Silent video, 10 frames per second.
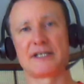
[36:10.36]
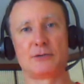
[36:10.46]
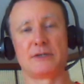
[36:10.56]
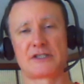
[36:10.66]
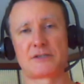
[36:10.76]

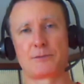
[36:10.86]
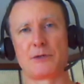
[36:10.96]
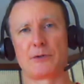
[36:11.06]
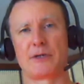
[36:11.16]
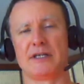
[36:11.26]
to
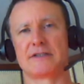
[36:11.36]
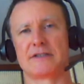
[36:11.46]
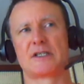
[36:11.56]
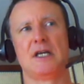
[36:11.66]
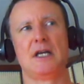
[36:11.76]

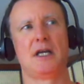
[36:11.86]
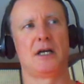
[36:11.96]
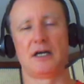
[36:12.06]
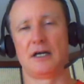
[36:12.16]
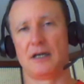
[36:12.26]
experience
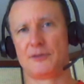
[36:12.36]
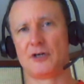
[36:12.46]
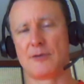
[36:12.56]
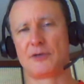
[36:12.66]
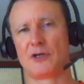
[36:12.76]

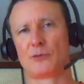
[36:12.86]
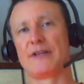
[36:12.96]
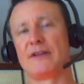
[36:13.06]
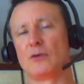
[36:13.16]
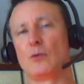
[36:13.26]
abdominal
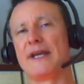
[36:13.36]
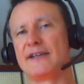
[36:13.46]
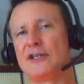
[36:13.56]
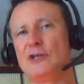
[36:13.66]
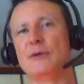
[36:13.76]
breathing the way
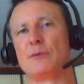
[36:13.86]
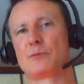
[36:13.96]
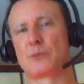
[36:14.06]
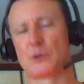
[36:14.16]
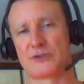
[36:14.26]
the human
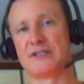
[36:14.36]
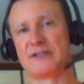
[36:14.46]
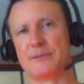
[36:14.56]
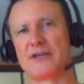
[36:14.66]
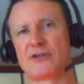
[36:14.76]
person
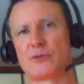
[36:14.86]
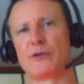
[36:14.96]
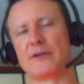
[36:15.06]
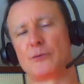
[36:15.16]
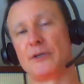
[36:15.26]
is meant to
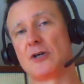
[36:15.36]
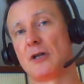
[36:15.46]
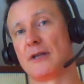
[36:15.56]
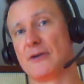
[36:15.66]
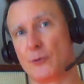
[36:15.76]
breathe, we
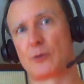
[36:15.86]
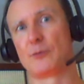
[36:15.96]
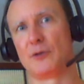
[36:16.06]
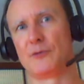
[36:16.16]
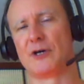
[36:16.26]
call it
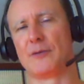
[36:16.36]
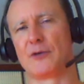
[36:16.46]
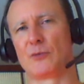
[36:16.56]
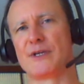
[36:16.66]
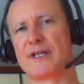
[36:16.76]
normal
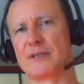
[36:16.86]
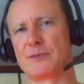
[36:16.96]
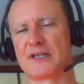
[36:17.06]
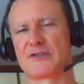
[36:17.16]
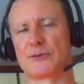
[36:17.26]
abdominal breathing
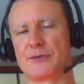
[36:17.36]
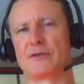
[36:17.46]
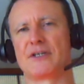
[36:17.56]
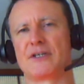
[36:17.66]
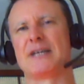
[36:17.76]
because there are
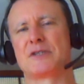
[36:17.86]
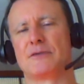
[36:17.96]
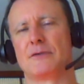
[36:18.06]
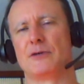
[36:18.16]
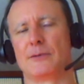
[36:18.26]
different types
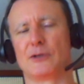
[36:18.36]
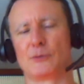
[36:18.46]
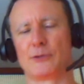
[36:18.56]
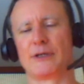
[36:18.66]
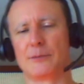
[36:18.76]
of abdominal
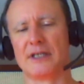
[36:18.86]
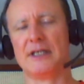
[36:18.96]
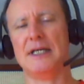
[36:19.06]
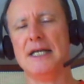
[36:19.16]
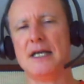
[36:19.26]
breathing. But
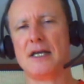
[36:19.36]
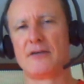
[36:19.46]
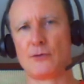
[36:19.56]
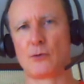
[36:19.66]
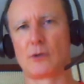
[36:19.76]

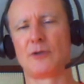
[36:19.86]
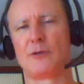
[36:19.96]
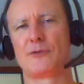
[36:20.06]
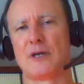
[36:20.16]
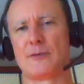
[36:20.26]
for normal
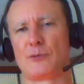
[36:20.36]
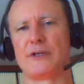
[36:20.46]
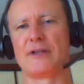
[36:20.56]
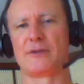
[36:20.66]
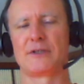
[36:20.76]
abdominal
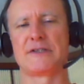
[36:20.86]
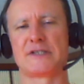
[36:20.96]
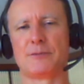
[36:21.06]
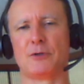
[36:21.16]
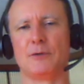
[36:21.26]
breathing, really
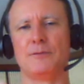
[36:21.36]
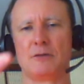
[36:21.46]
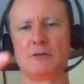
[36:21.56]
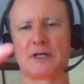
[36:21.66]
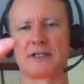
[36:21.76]
simple.
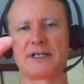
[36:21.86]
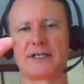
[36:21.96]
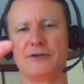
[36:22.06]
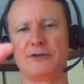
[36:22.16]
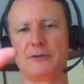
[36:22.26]
What I'd
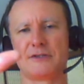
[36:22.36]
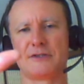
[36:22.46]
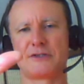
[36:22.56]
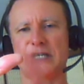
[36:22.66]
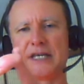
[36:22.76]
like you to do
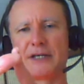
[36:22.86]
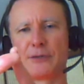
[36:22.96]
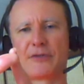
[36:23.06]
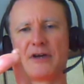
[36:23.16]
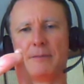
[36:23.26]
is just take your
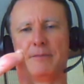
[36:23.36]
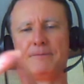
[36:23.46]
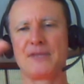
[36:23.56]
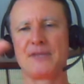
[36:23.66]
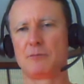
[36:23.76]
thumb,
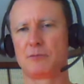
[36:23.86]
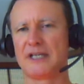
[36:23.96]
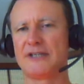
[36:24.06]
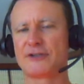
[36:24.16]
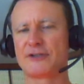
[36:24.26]

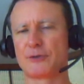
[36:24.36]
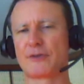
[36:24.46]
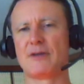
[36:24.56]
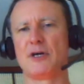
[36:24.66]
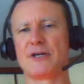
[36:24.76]
place your
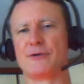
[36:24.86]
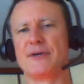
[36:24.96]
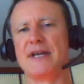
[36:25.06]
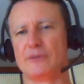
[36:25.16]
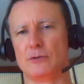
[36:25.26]
thumb on your
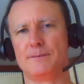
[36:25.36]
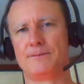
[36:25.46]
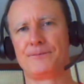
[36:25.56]
navel